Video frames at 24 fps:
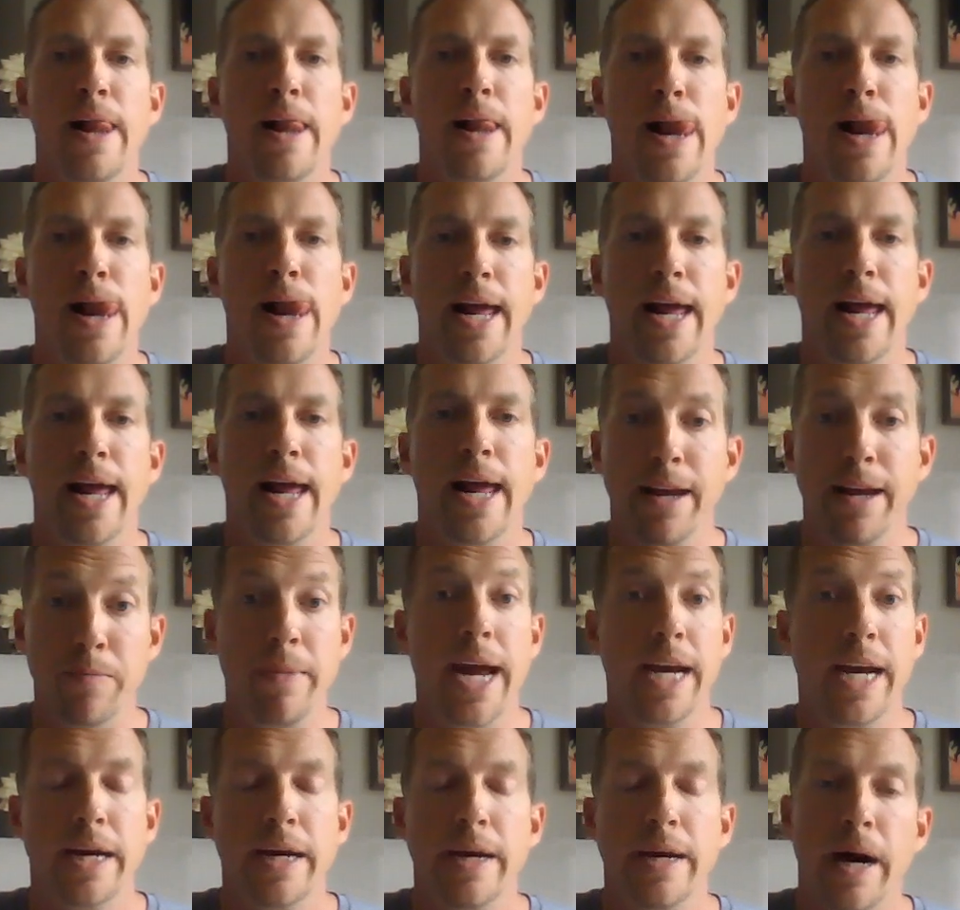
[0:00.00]
it'll
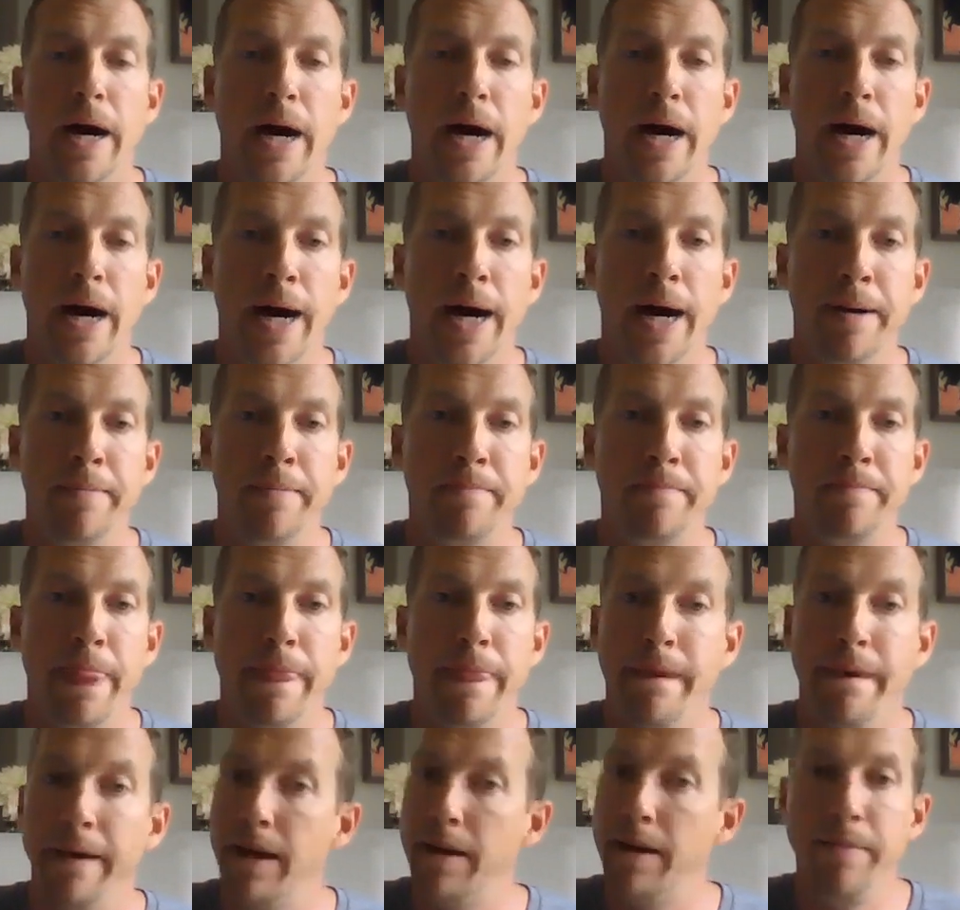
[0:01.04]
make a
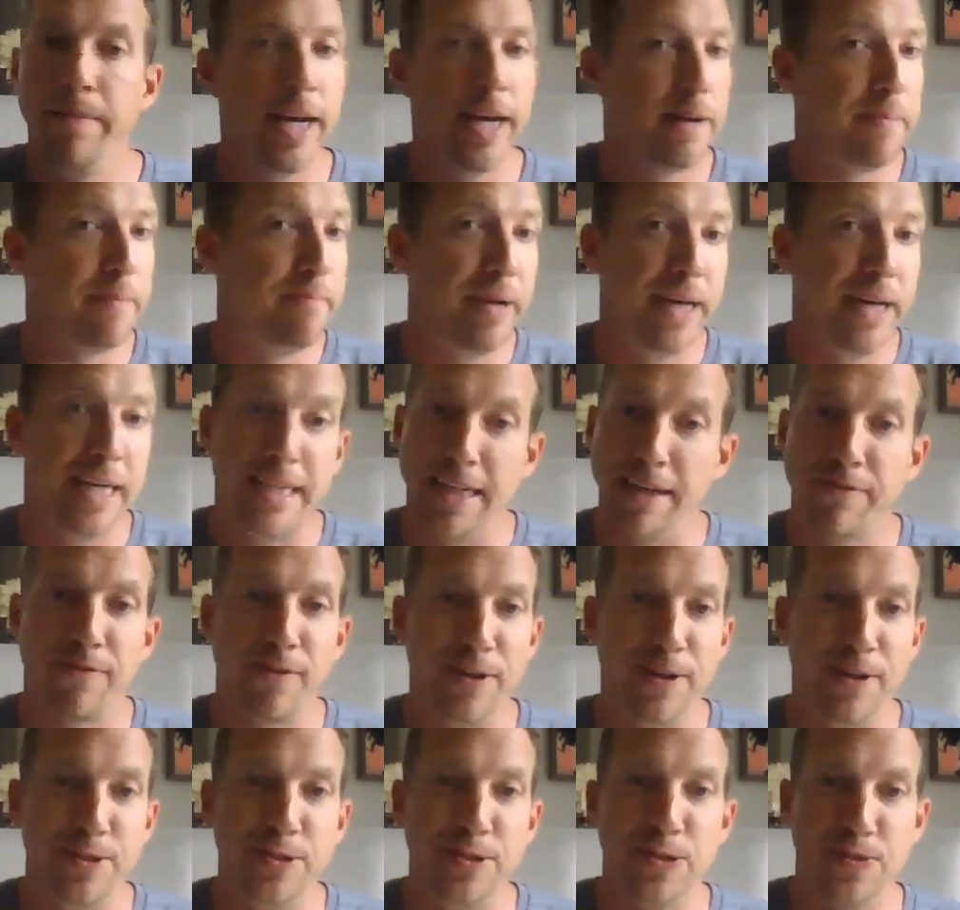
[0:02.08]
big
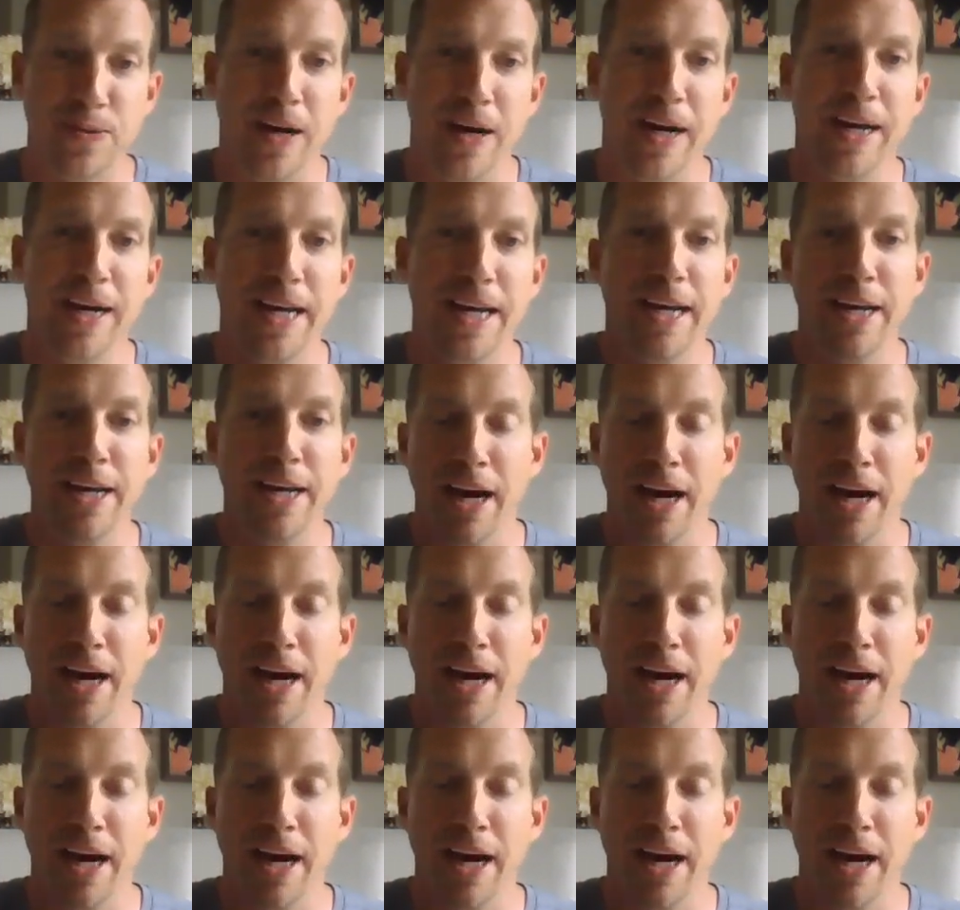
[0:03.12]
difference, right?